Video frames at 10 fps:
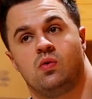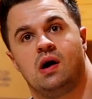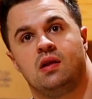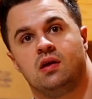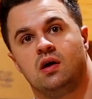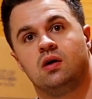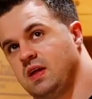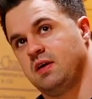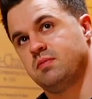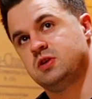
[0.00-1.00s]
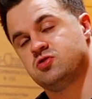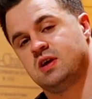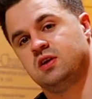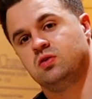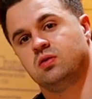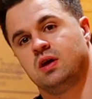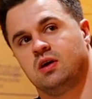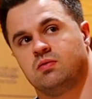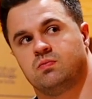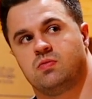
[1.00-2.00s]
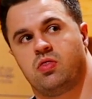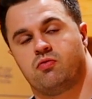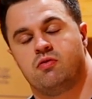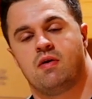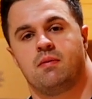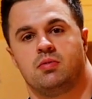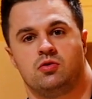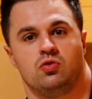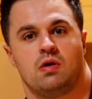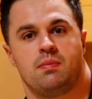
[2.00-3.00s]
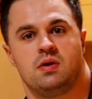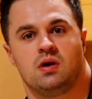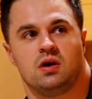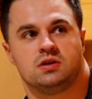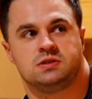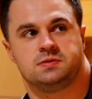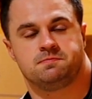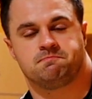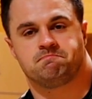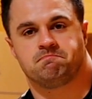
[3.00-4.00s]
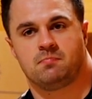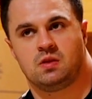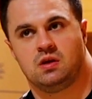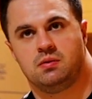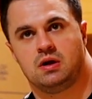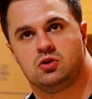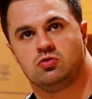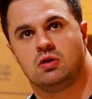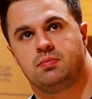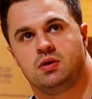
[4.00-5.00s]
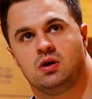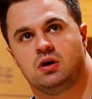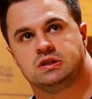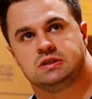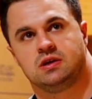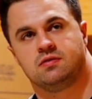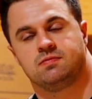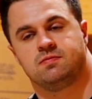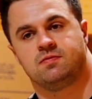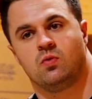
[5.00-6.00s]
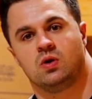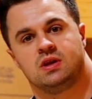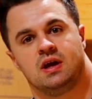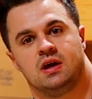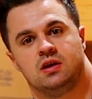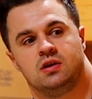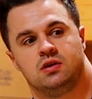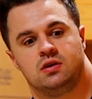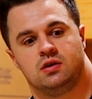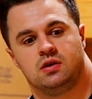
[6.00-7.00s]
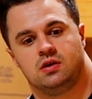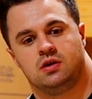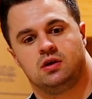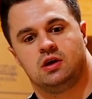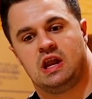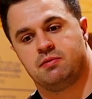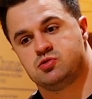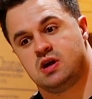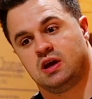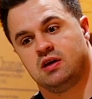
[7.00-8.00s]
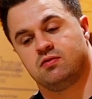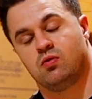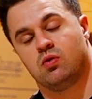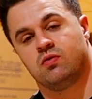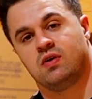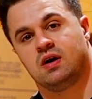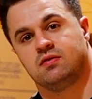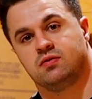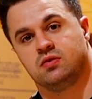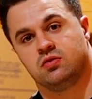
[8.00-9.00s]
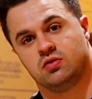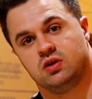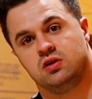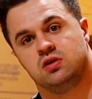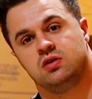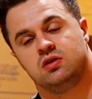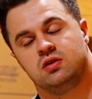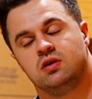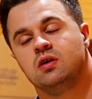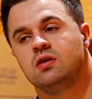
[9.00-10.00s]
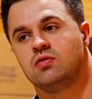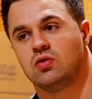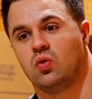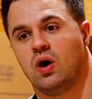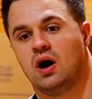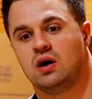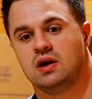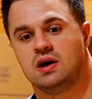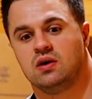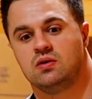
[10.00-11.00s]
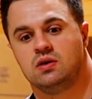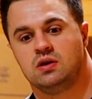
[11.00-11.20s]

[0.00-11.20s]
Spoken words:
while ago. Like I've been trying to do like 3 rep or 2 rep PRs. My 2 rep PR is like 410. I'm trying to get 405 for 3 for a while now.